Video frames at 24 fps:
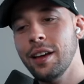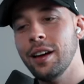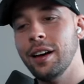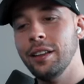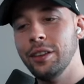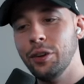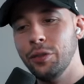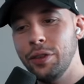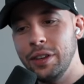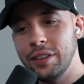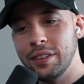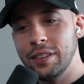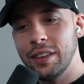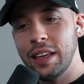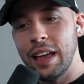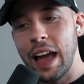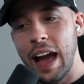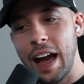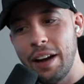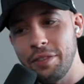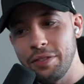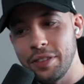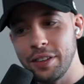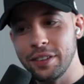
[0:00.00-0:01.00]
And the reason they
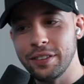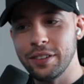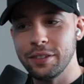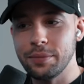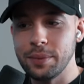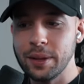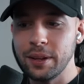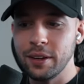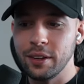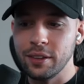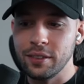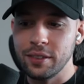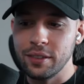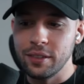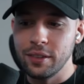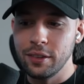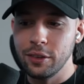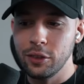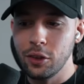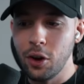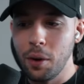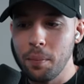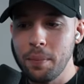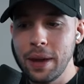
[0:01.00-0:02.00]
have this is because
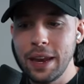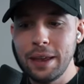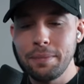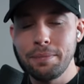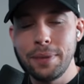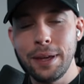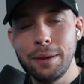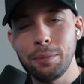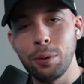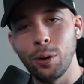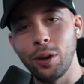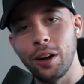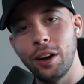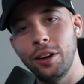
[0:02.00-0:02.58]
not many people